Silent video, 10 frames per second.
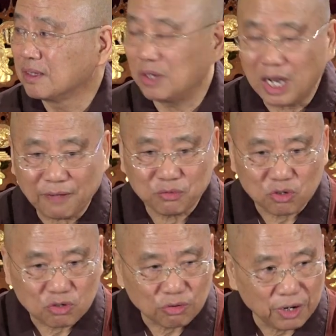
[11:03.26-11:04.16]
You have to
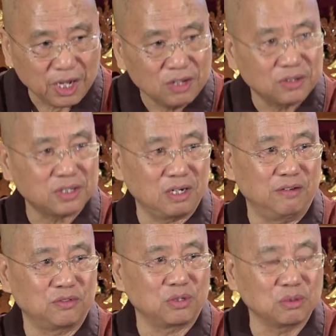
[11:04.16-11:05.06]
train
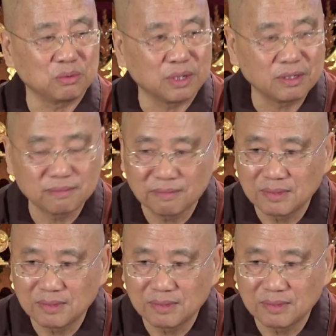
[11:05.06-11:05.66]
yourself to do it.